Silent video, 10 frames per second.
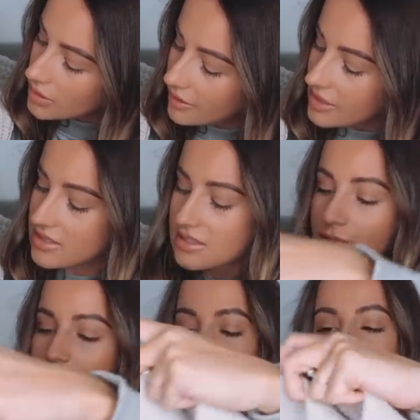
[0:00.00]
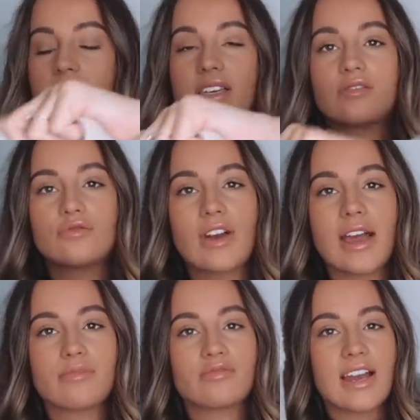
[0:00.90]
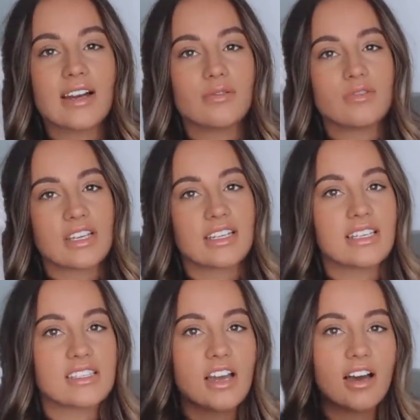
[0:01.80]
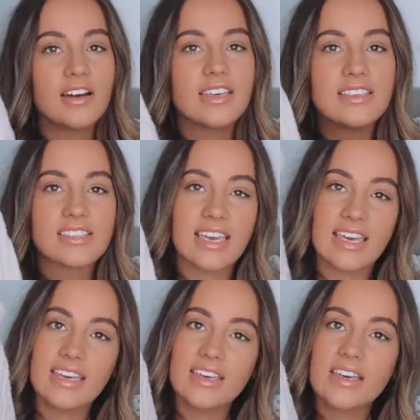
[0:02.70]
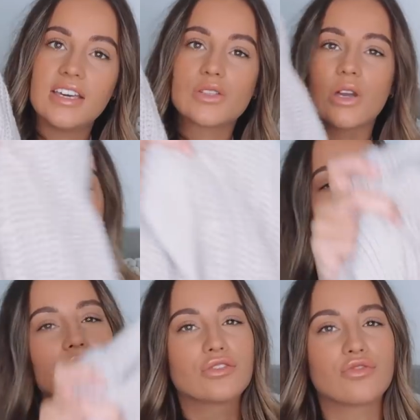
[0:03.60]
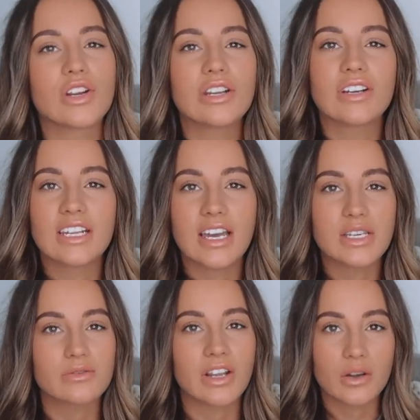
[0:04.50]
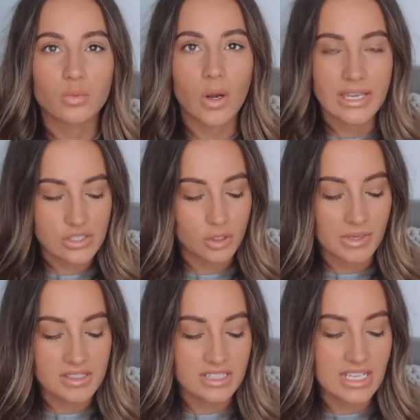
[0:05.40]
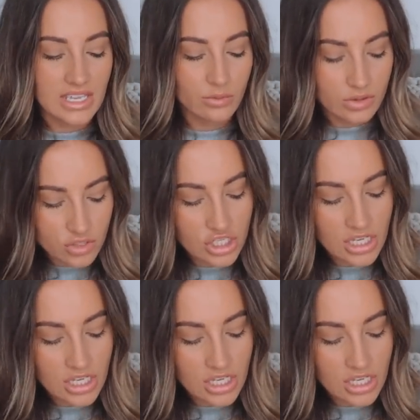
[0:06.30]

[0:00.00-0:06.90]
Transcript: There it is. So it can wrap round and it ties here. So I thought that would look really, really nice with like a white top underneath with